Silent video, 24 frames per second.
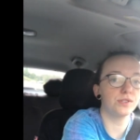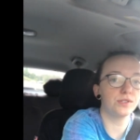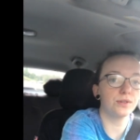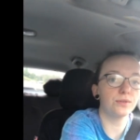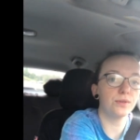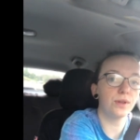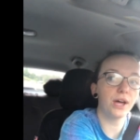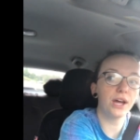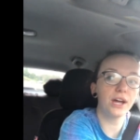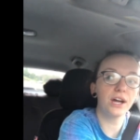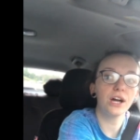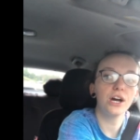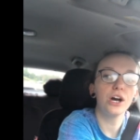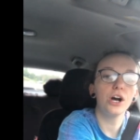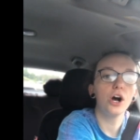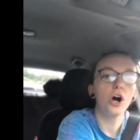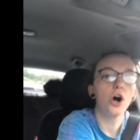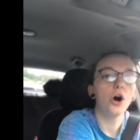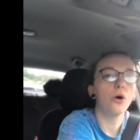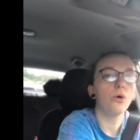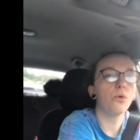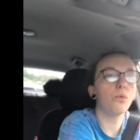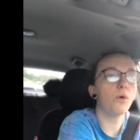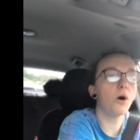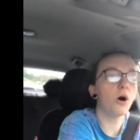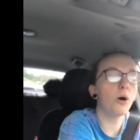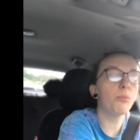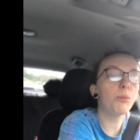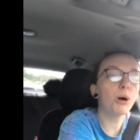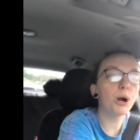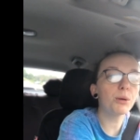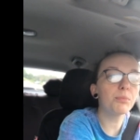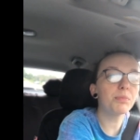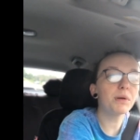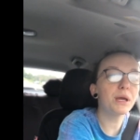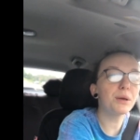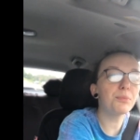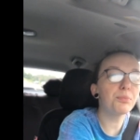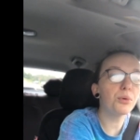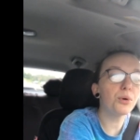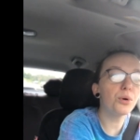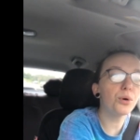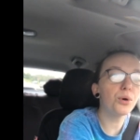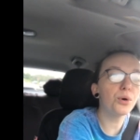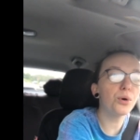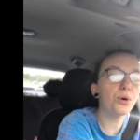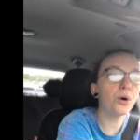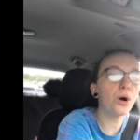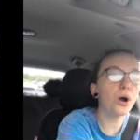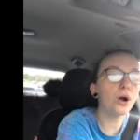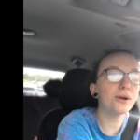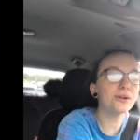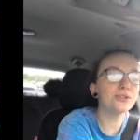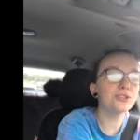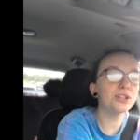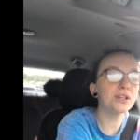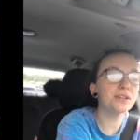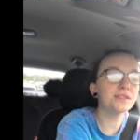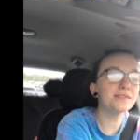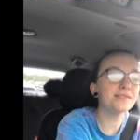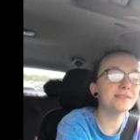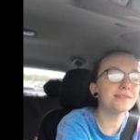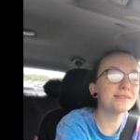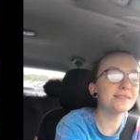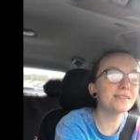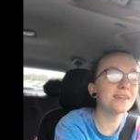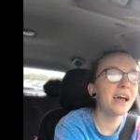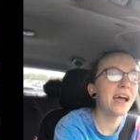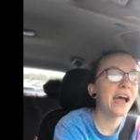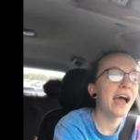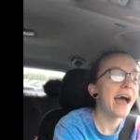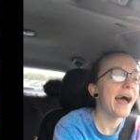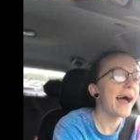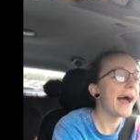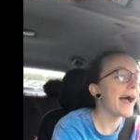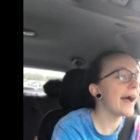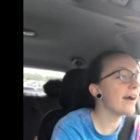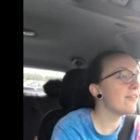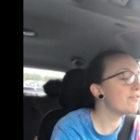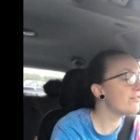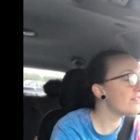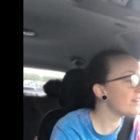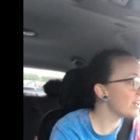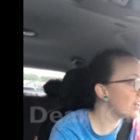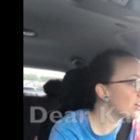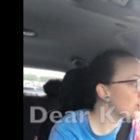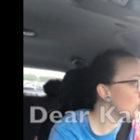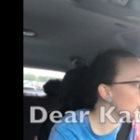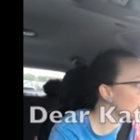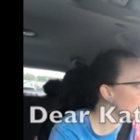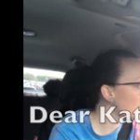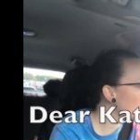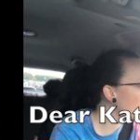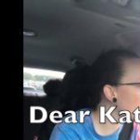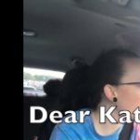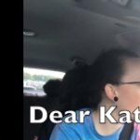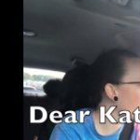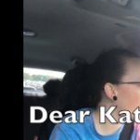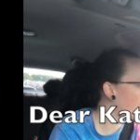So like Walmart people are just, I feel,